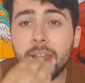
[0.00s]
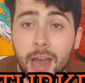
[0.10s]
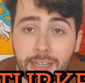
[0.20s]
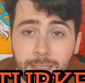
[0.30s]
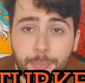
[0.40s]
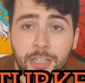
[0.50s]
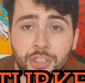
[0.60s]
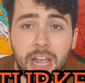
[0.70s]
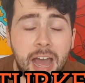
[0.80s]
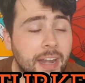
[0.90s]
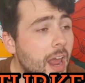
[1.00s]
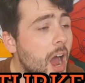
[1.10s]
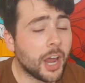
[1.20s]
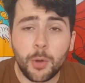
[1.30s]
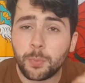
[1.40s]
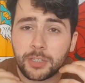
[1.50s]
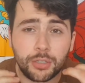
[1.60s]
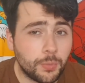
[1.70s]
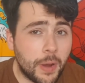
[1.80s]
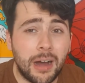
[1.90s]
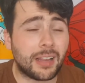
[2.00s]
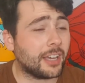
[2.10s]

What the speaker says: and Azerbaijan. I hope we do well.